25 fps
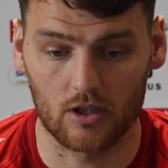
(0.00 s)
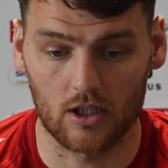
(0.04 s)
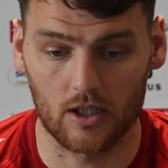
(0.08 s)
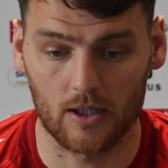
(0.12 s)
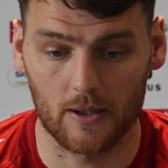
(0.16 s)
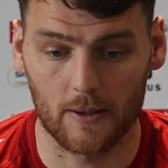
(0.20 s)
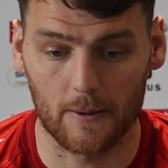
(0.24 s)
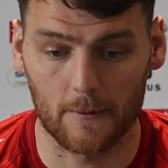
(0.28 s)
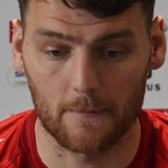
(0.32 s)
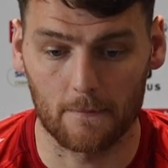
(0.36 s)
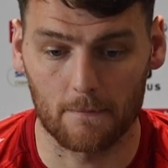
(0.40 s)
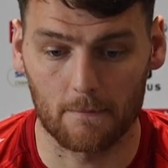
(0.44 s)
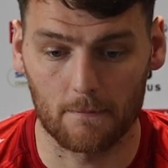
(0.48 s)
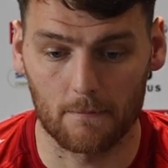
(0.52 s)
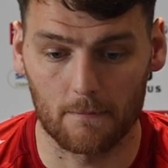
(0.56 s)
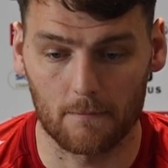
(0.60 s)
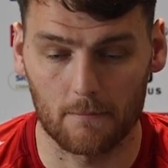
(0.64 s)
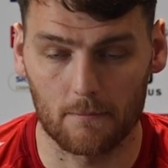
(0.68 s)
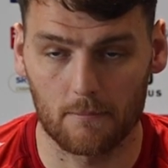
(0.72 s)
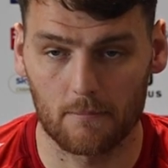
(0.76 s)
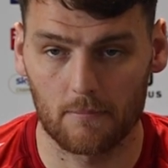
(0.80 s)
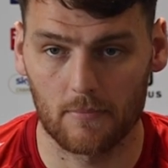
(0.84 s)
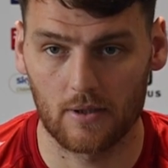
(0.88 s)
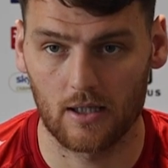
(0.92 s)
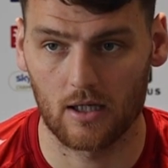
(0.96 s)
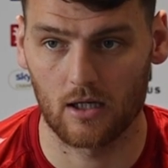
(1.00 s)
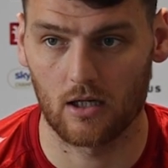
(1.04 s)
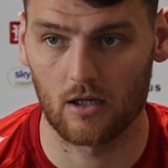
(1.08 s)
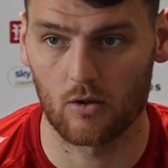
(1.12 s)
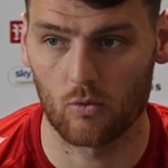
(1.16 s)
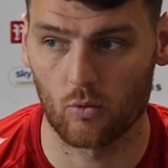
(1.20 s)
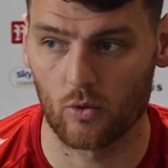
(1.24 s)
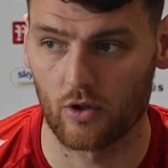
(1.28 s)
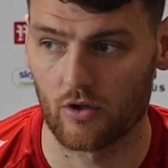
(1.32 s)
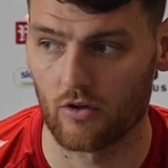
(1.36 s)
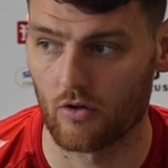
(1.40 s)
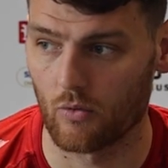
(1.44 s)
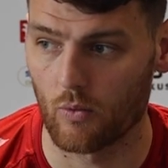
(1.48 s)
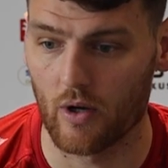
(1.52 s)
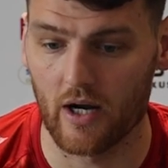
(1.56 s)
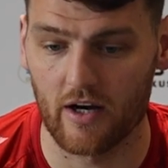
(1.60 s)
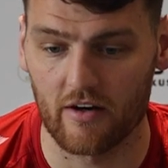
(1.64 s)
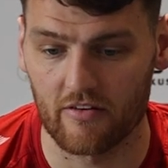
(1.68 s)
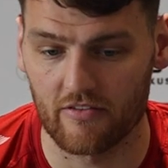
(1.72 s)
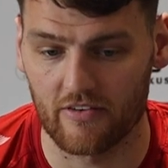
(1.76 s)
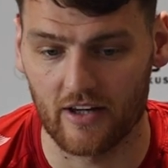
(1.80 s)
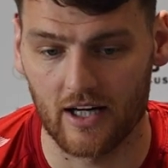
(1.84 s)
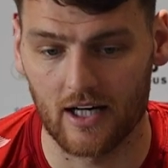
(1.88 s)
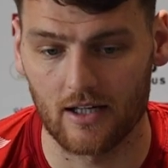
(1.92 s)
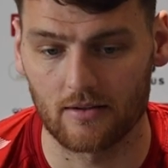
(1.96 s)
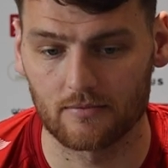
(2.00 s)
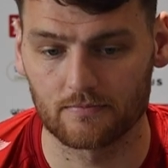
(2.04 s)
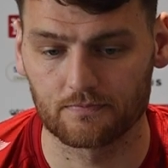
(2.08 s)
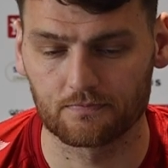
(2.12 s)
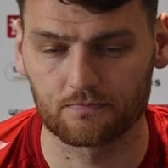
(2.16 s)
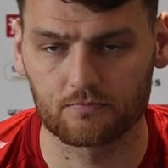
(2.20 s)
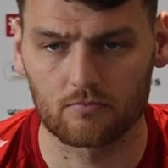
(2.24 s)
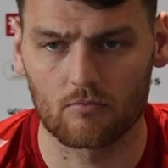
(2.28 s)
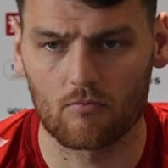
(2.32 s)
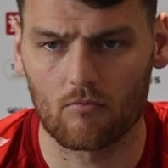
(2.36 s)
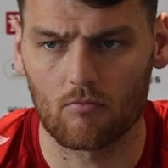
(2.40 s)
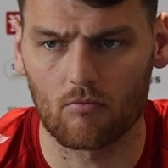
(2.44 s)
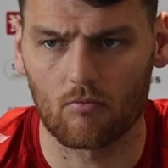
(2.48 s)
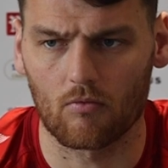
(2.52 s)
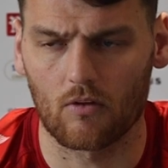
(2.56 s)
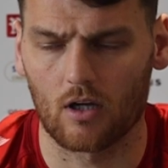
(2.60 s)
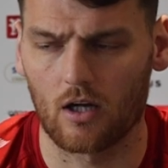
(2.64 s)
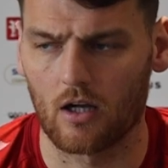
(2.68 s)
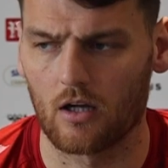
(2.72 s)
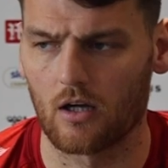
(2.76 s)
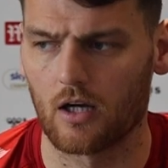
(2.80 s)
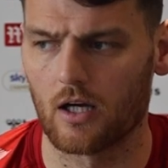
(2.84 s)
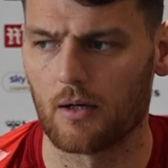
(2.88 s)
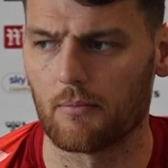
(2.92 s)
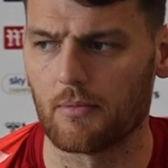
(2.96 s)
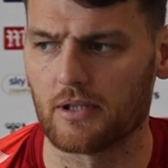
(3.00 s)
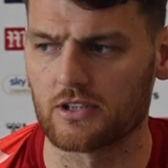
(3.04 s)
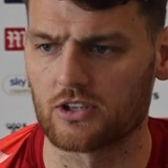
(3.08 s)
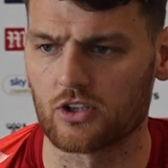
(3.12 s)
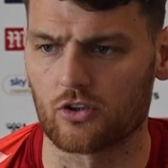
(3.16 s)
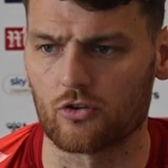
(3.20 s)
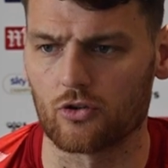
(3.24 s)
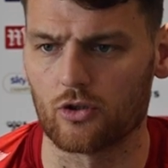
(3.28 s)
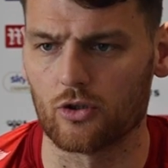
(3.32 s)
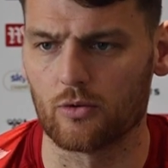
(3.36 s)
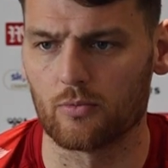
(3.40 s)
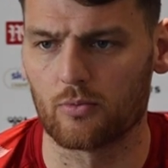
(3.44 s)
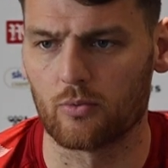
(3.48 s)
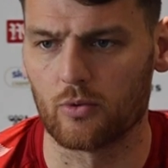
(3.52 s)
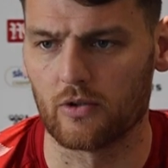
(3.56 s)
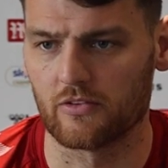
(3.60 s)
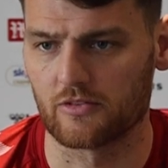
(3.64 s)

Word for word: Um, uh, we're aware of that um, as a group.